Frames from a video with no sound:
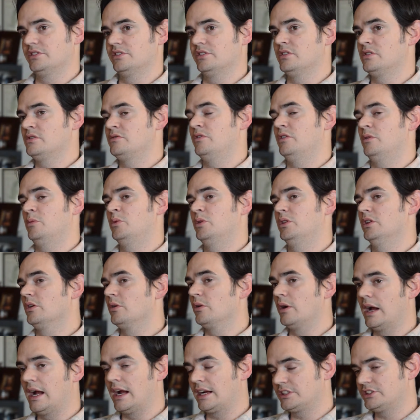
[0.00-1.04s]
in this film when there
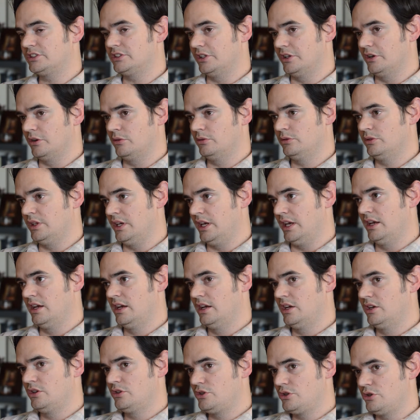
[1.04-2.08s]
were actually only
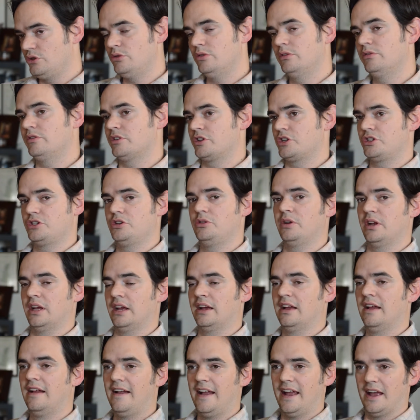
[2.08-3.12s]
two of us shooting,
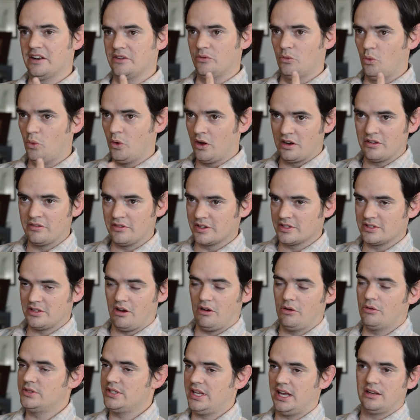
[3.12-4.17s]
and one of us
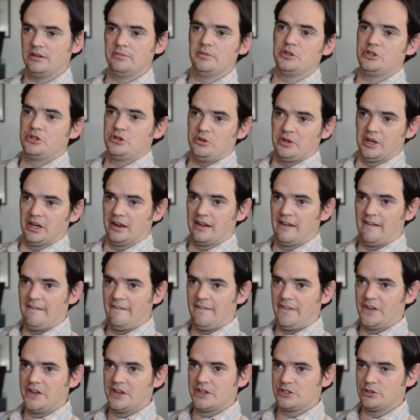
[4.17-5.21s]
always had to be shooting.
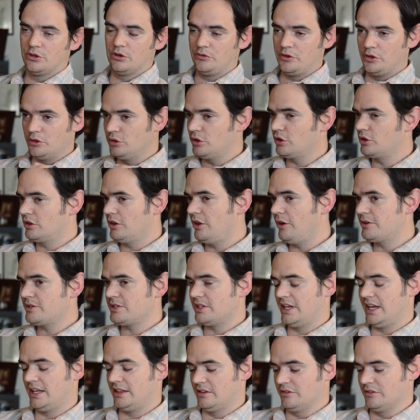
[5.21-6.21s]
So if you look closely at